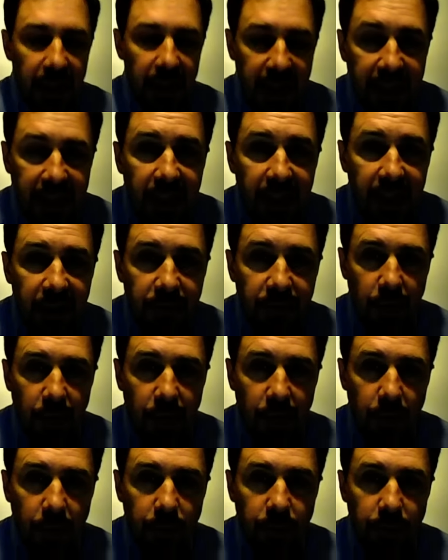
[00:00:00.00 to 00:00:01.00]
leave
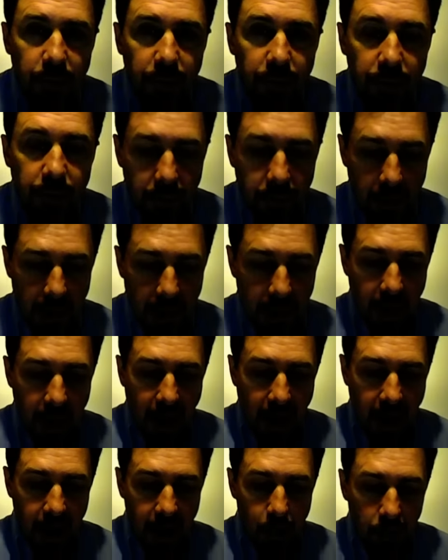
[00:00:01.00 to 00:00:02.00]
you.
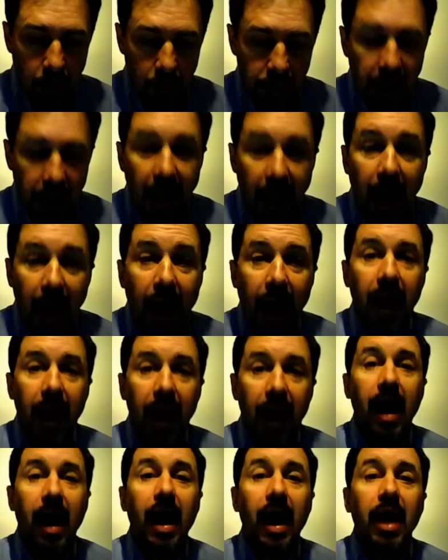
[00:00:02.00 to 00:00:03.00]
I will
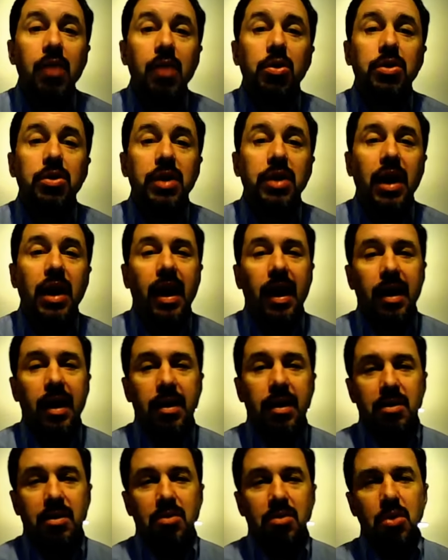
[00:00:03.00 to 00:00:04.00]
not.
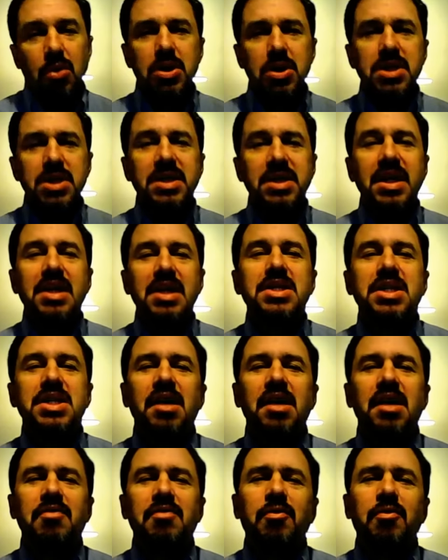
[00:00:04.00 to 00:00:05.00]
When we say
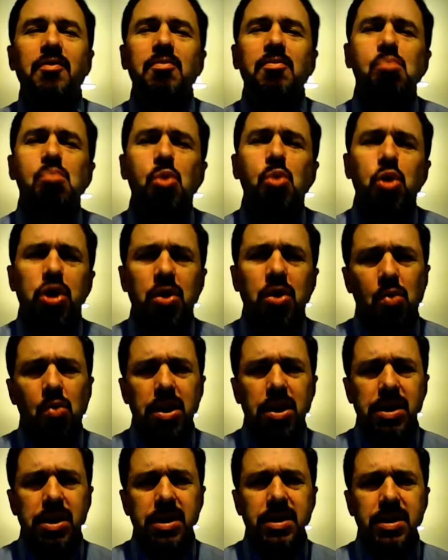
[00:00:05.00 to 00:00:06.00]
stuff more than
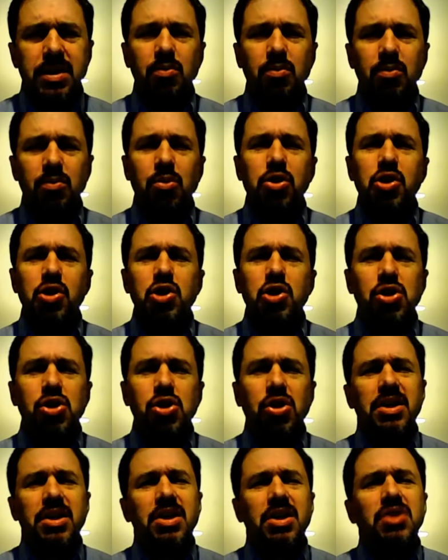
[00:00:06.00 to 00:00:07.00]
once, we're
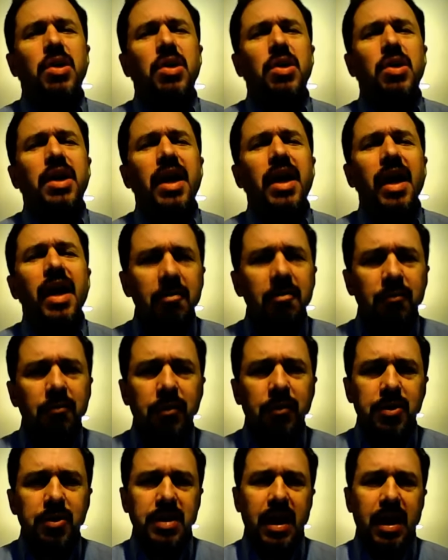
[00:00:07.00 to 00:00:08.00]
usually trying to
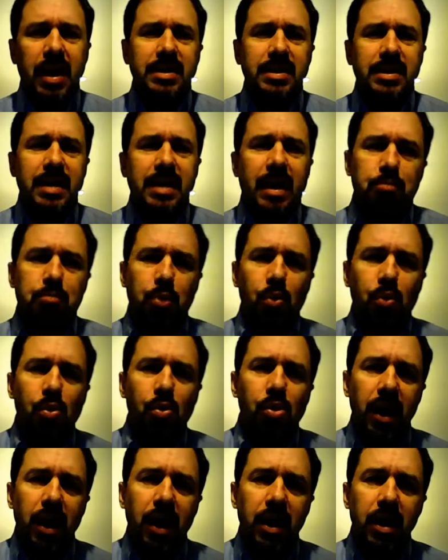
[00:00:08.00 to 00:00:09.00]
emphasize that
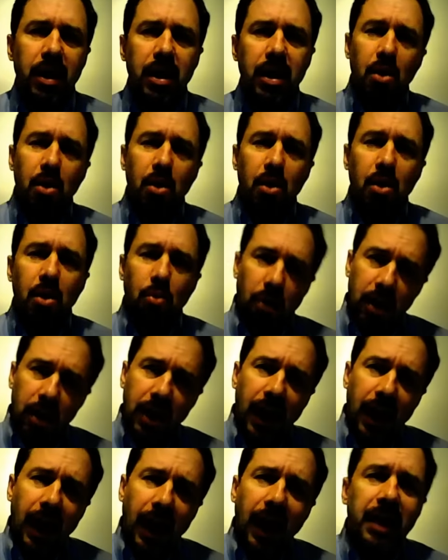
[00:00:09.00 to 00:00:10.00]
point. Well,
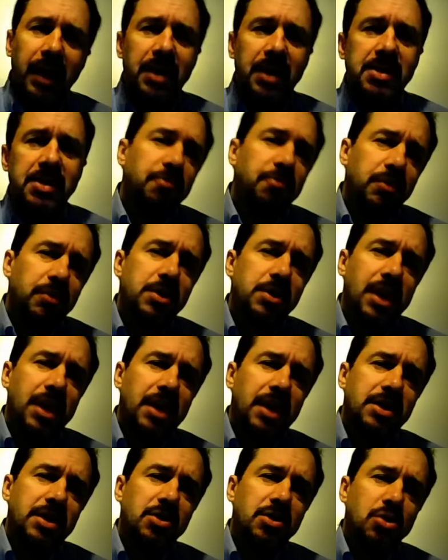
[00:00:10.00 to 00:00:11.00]
God is
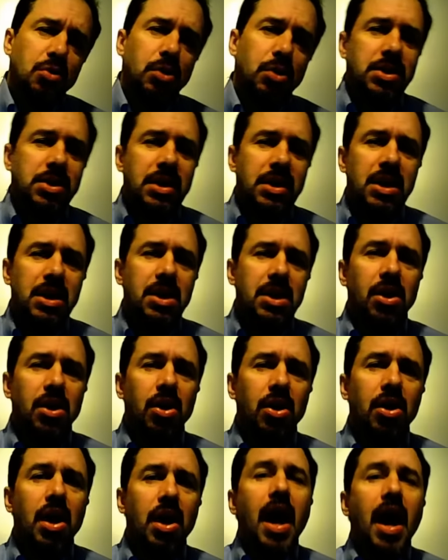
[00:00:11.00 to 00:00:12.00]
emphasizing to us
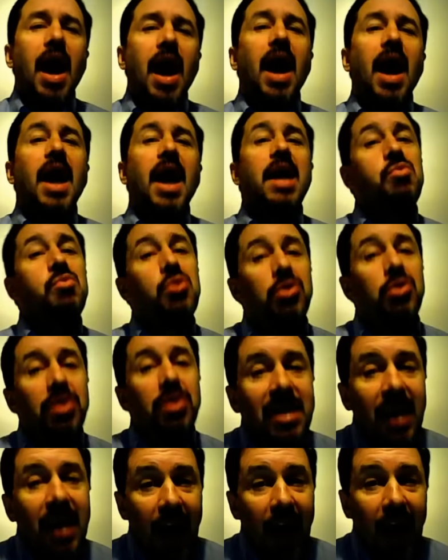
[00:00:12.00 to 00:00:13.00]
here, I will
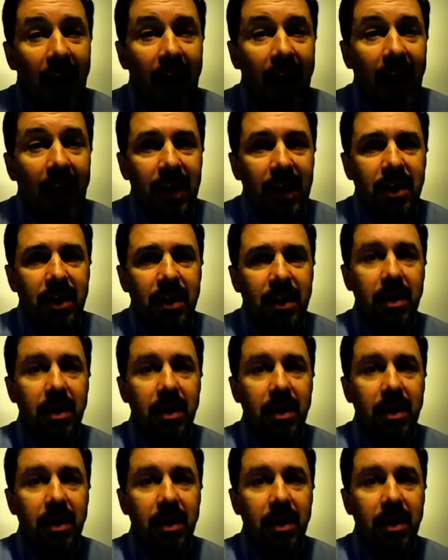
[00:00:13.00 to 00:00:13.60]
not